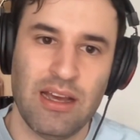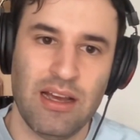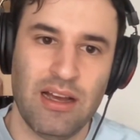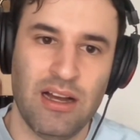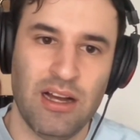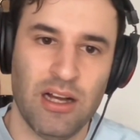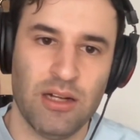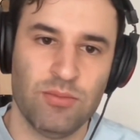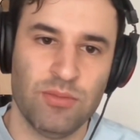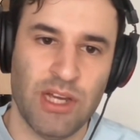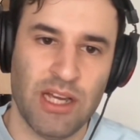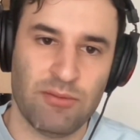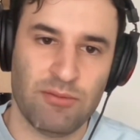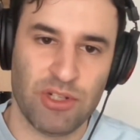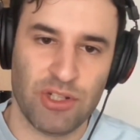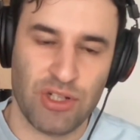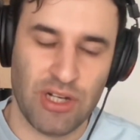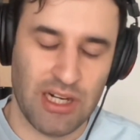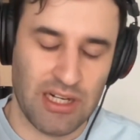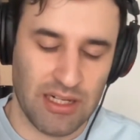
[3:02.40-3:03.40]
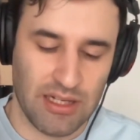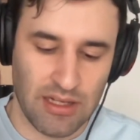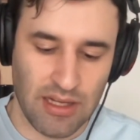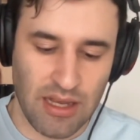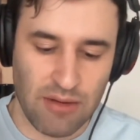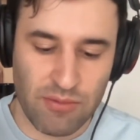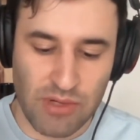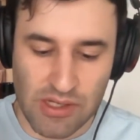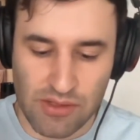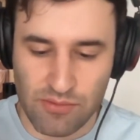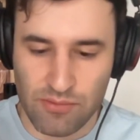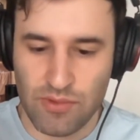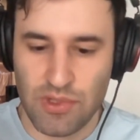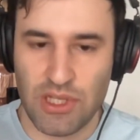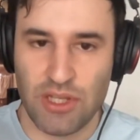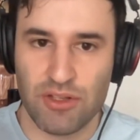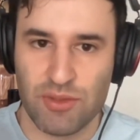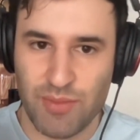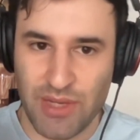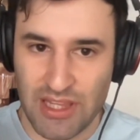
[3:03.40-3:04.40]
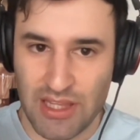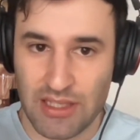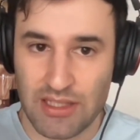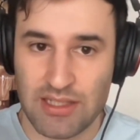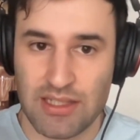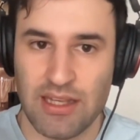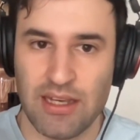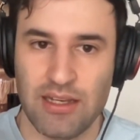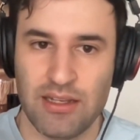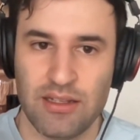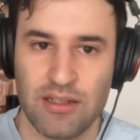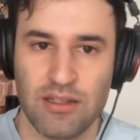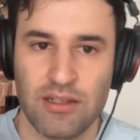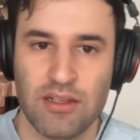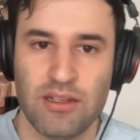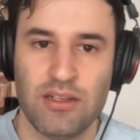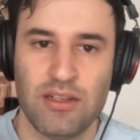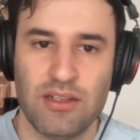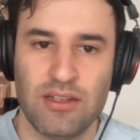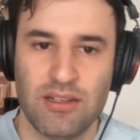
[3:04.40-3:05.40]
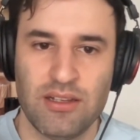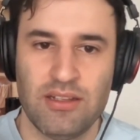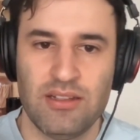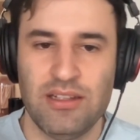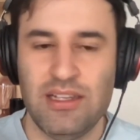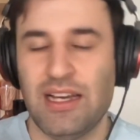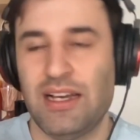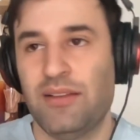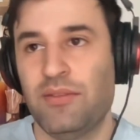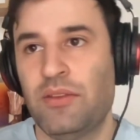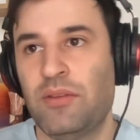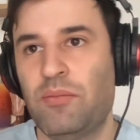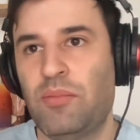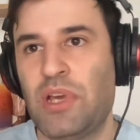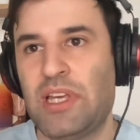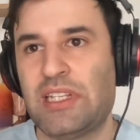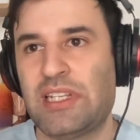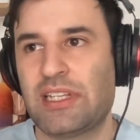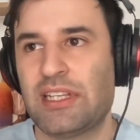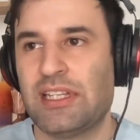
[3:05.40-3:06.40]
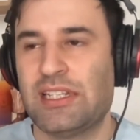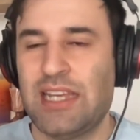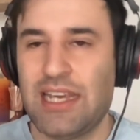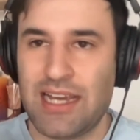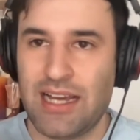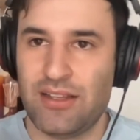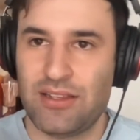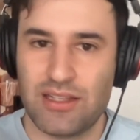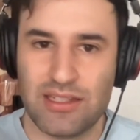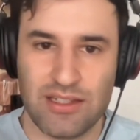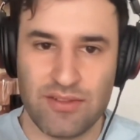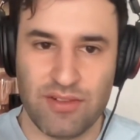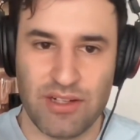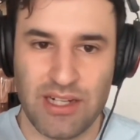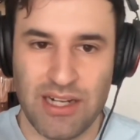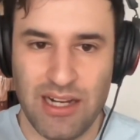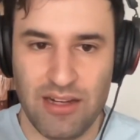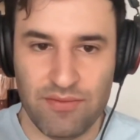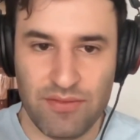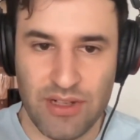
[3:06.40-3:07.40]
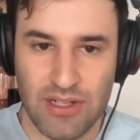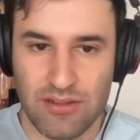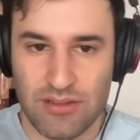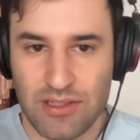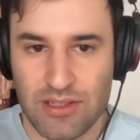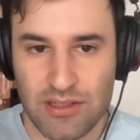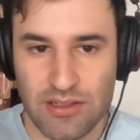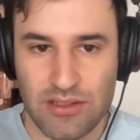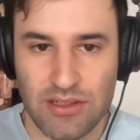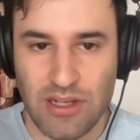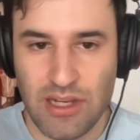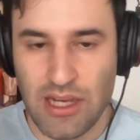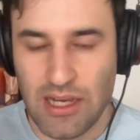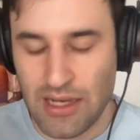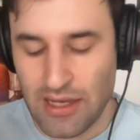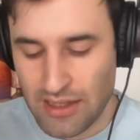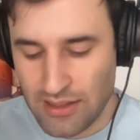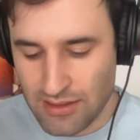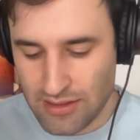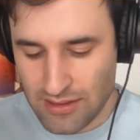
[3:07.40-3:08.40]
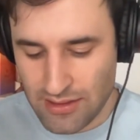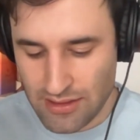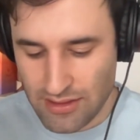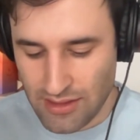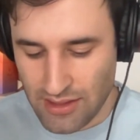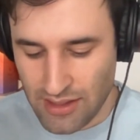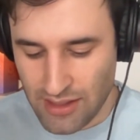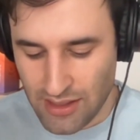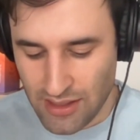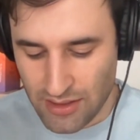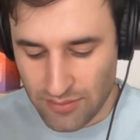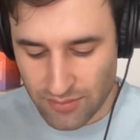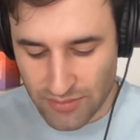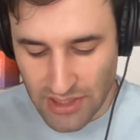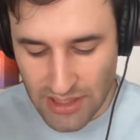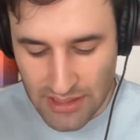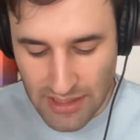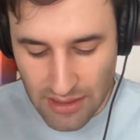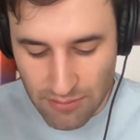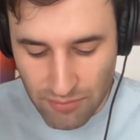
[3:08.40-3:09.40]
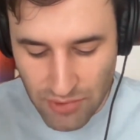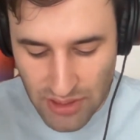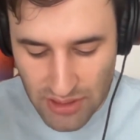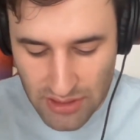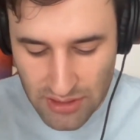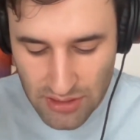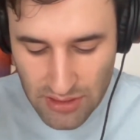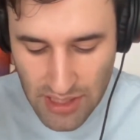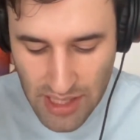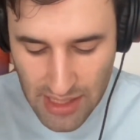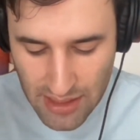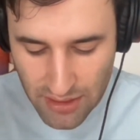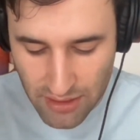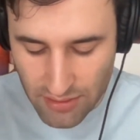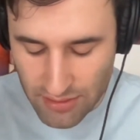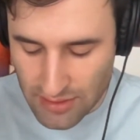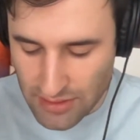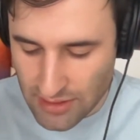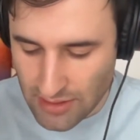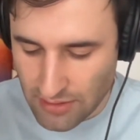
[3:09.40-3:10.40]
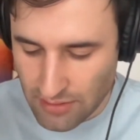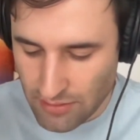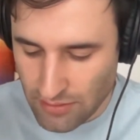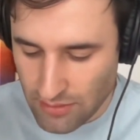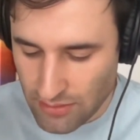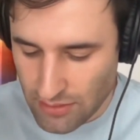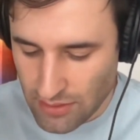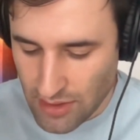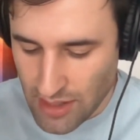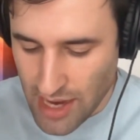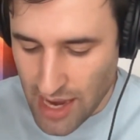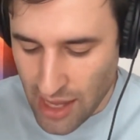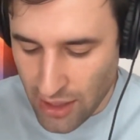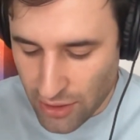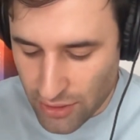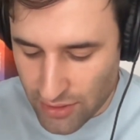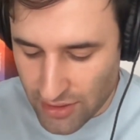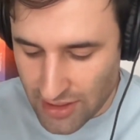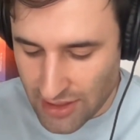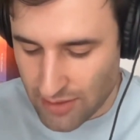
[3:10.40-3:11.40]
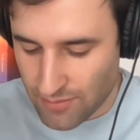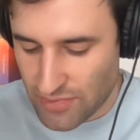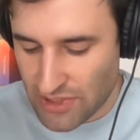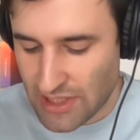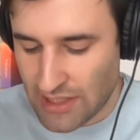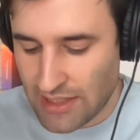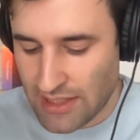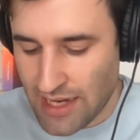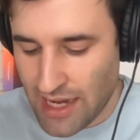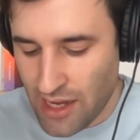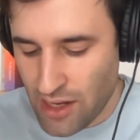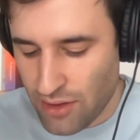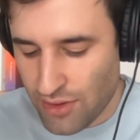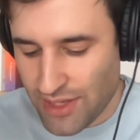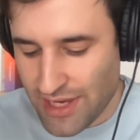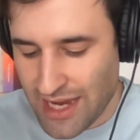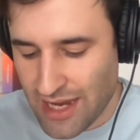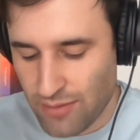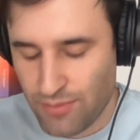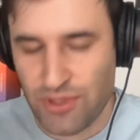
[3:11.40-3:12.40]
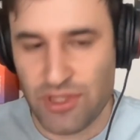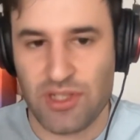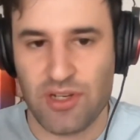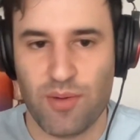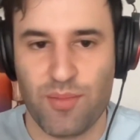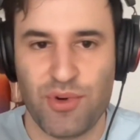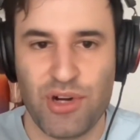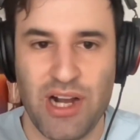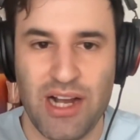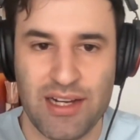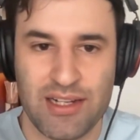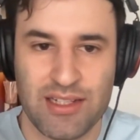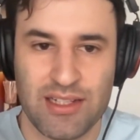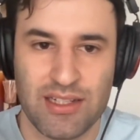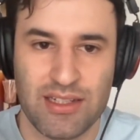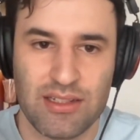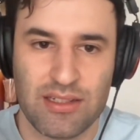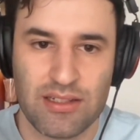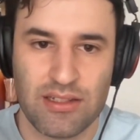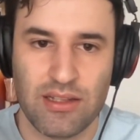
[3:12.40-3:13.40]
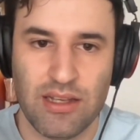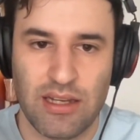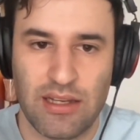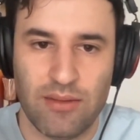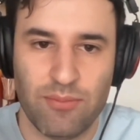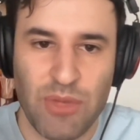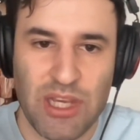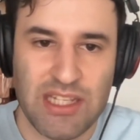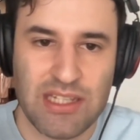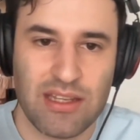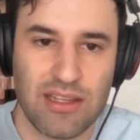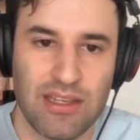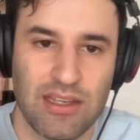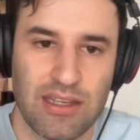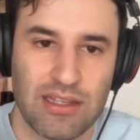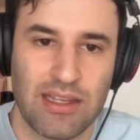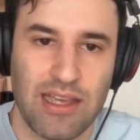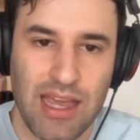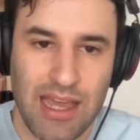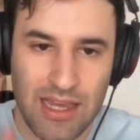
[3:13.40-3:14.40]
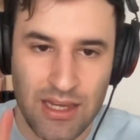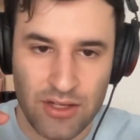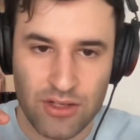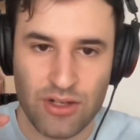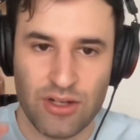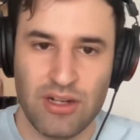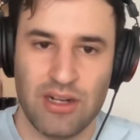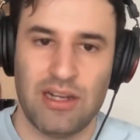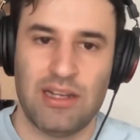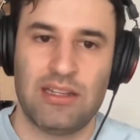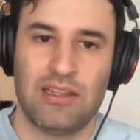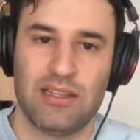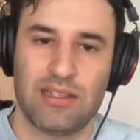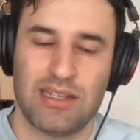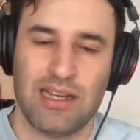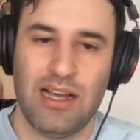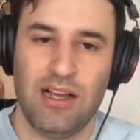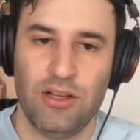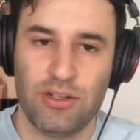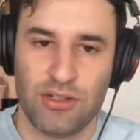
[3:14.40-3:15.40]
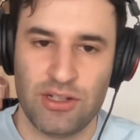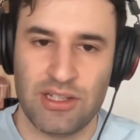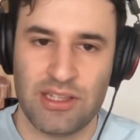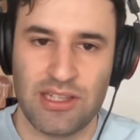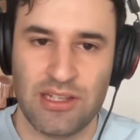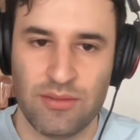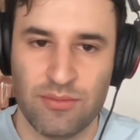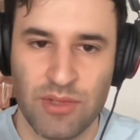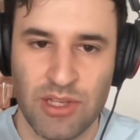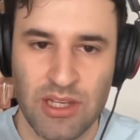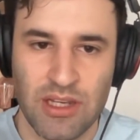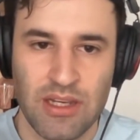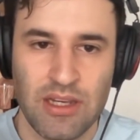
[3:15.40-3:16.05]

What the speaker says: And we use methods that, basically take out the different confounds. And then we take those algorithms, and now the outputs are proxies. Like basically, like anger in this algorithm,